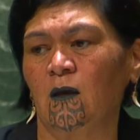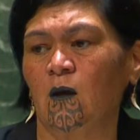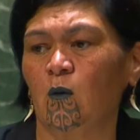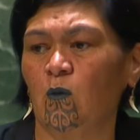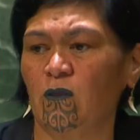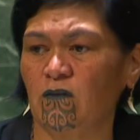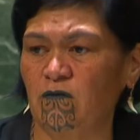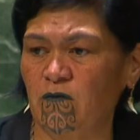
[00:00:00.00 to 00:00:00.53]

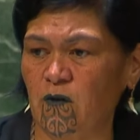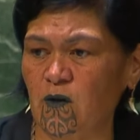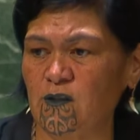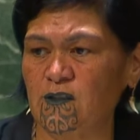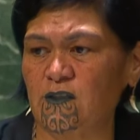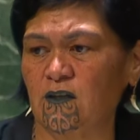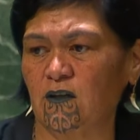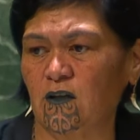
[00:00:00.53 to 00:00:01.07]
With the
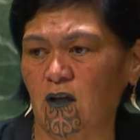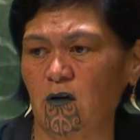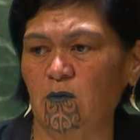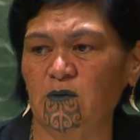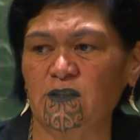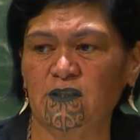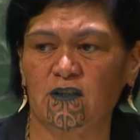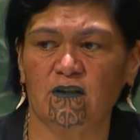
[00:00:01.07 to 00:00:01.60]
first
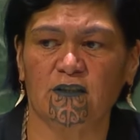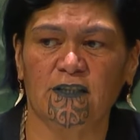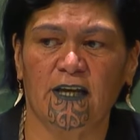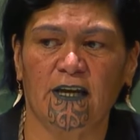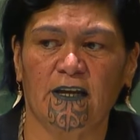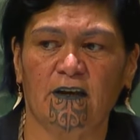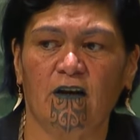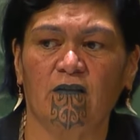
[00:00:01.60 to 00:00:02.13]
global
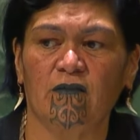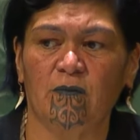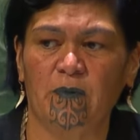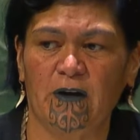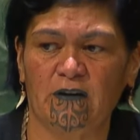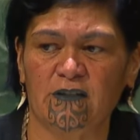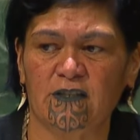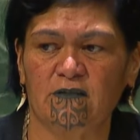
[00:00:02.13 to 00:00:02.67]
stocktake of the
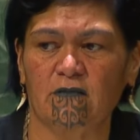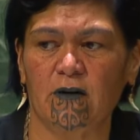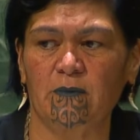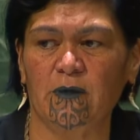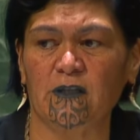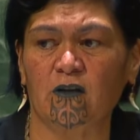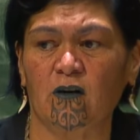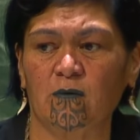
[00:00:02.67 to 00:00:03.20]
Paris
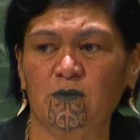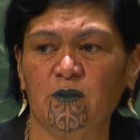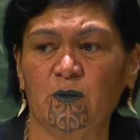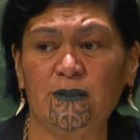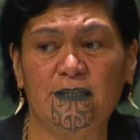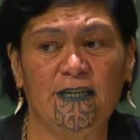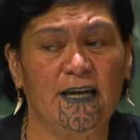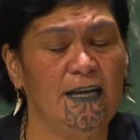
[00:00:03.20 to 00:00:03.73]
Agreement,
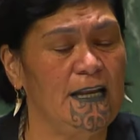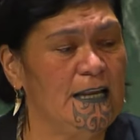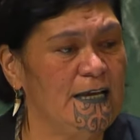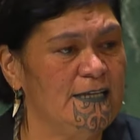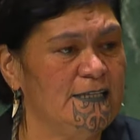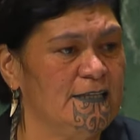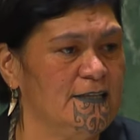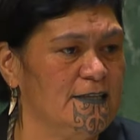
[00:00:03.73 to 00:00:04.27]
COP28
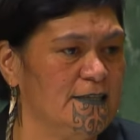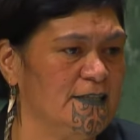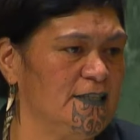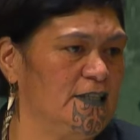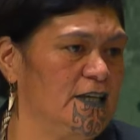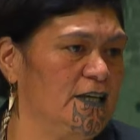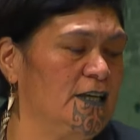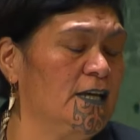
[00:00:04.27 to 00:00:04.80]
later this
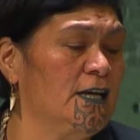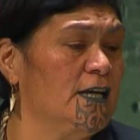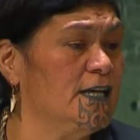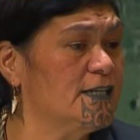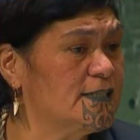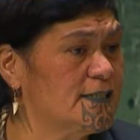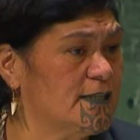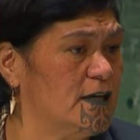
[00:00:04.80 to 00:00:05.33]
year,
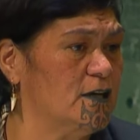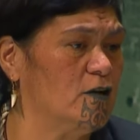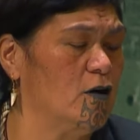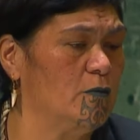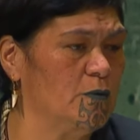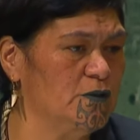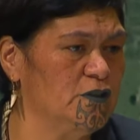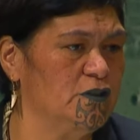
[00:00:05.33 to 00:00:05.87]
is an
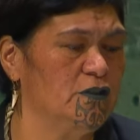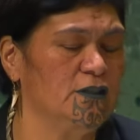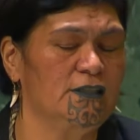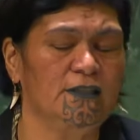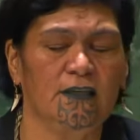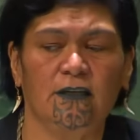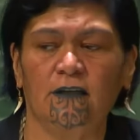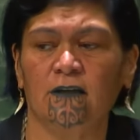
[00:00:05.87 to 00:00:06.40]

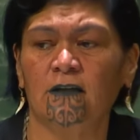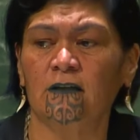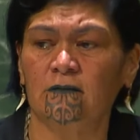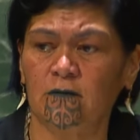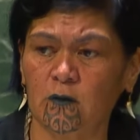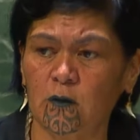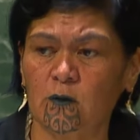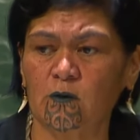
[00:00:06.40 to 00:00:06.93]
opportunity
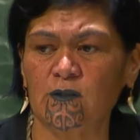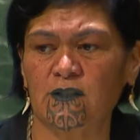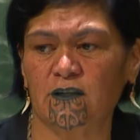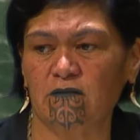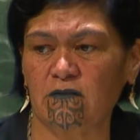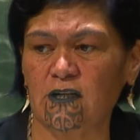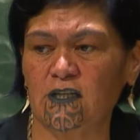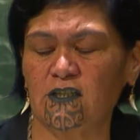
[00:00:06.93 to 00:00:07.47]
for course
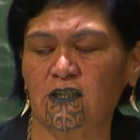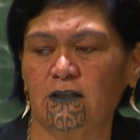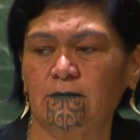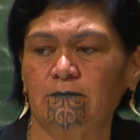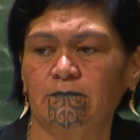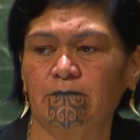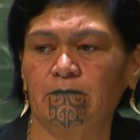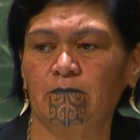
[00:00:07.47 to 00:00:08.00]

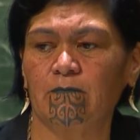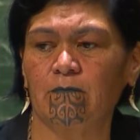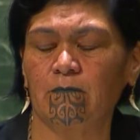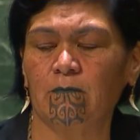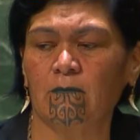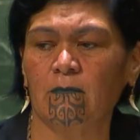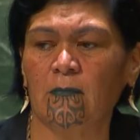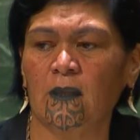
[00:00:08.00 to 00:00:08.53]
correction.
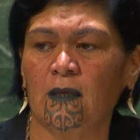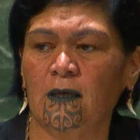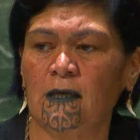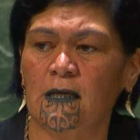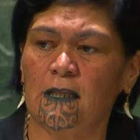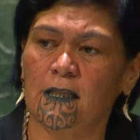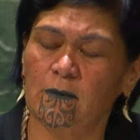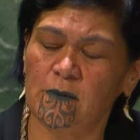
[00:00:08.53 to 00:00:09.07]

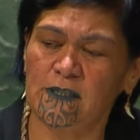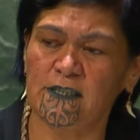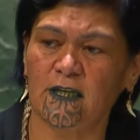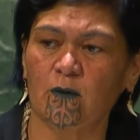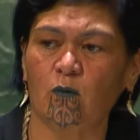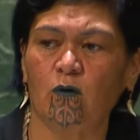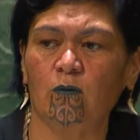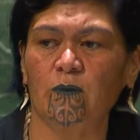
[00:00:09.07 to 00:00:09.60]

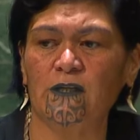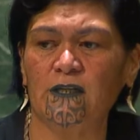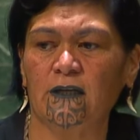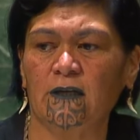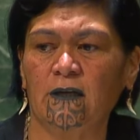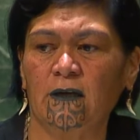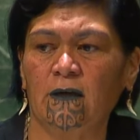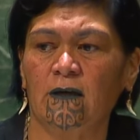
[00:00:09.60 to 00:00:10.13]
Limiting
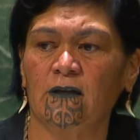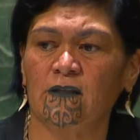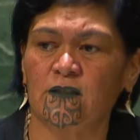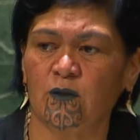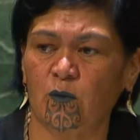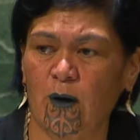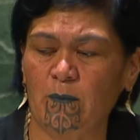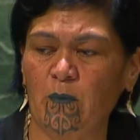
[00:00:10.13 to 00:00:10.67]
warming
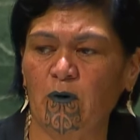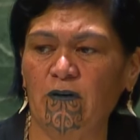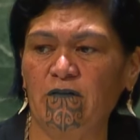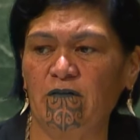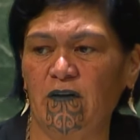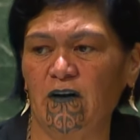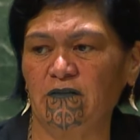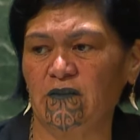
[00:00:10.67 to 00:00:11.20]
to
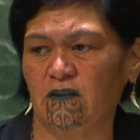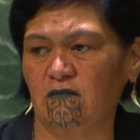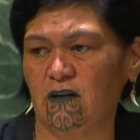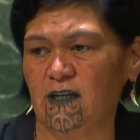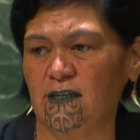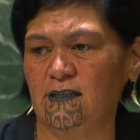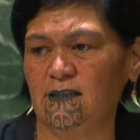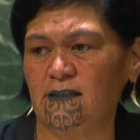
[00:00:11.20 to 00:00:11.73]
1.5
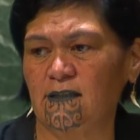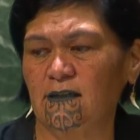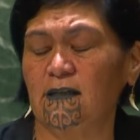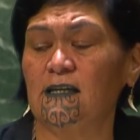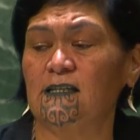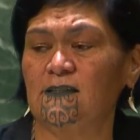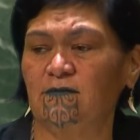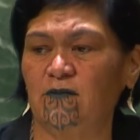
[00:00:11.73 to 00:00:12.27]
degrees
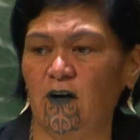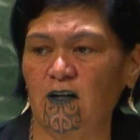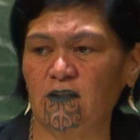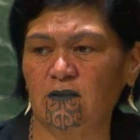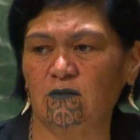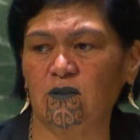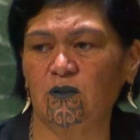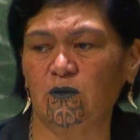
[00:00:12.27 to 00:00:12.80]
is
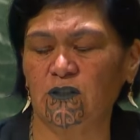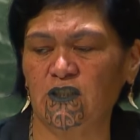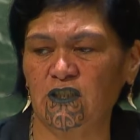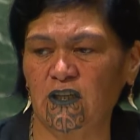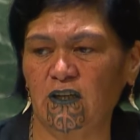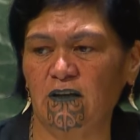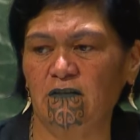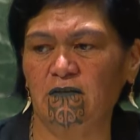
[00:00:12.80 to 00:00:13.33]
vital to
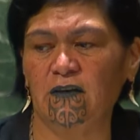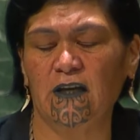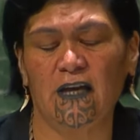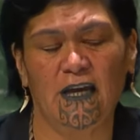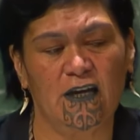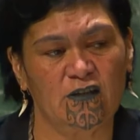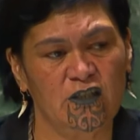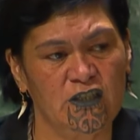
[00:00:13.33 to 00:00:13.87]
achieve
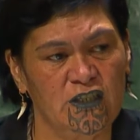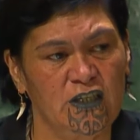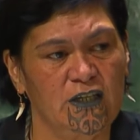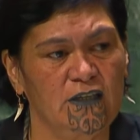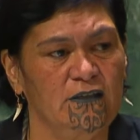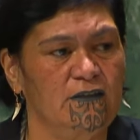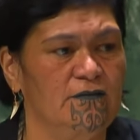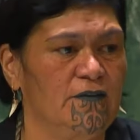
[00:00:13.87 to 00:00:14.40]
our
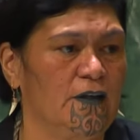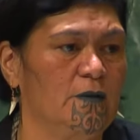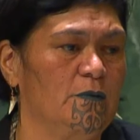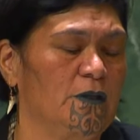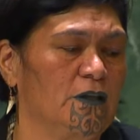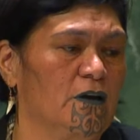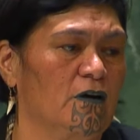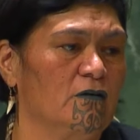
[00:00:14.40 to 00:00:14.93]
shared
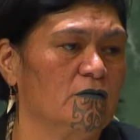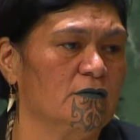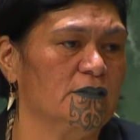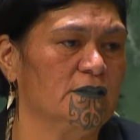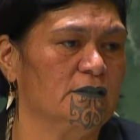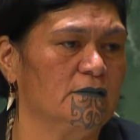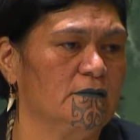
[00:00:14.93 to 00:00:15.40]
development goals.